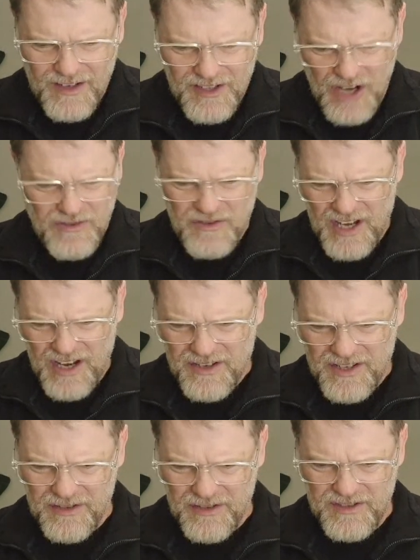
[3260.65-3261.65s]
don't go
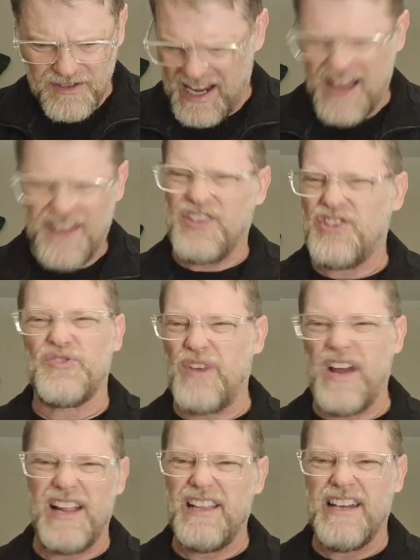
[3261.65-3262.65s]
to South
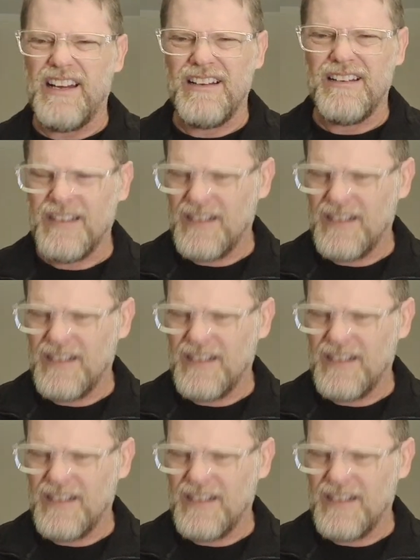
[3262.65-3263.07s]
Australia.